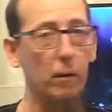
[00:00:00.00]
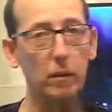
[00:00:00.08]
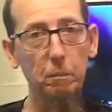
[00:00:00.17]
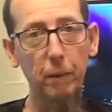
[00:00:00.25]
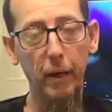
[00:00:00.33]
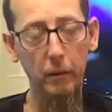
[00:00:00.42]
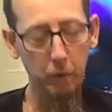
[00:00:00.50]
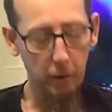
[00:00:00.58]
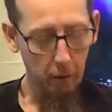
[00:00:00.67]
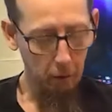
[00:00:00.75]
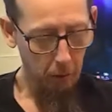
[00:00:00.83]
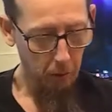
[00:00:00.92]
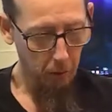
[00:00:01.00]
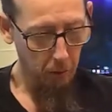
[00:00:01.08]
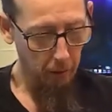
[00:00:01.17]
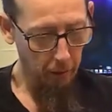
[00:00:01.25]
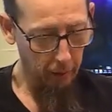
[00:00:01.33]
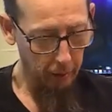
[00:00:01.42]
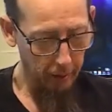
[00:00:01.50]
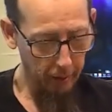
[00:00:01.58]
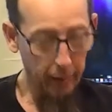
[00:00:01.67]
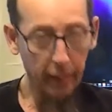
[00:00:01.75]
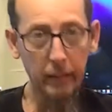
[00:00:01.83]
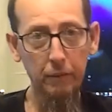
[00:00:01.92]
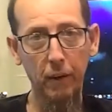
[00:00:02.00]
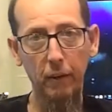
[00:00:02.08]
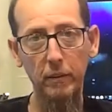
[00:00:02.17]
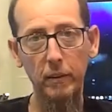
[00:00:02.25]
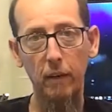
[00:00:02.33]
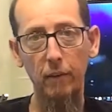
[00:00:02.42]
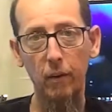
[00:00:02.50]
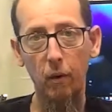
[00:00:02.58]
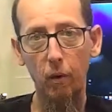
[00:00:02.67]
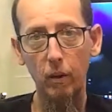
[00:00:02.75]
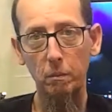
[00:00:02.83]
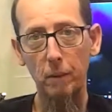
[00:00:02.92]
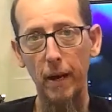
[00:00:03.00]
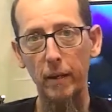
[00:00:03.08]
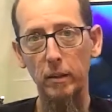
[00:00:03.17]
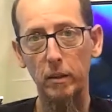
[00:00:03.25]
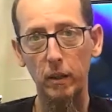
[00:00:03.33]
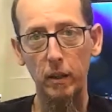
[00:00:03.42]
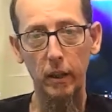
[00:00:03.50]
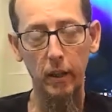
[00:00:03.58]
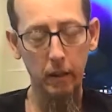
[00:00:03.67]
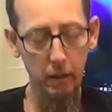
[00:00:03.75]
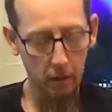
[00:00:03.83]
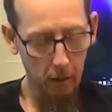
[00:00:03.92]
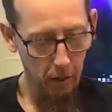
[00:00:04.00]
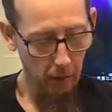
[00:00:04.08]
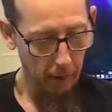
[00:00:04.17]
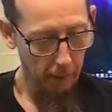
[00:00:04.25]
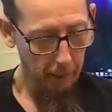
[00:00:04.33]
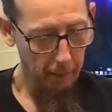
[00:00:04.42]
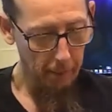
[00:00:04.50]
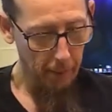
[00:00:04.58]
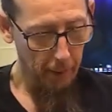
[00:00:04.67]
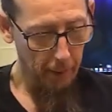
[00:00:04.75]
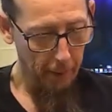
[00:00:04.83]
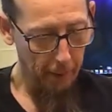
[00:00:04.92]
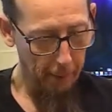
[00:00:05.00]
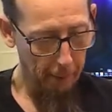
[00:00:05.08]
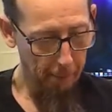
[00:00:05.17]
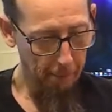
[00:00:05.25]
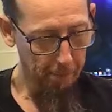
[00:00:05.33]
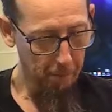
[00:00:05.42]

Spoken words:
the specs with it real quick. I got the X570 AORUS Master in there. The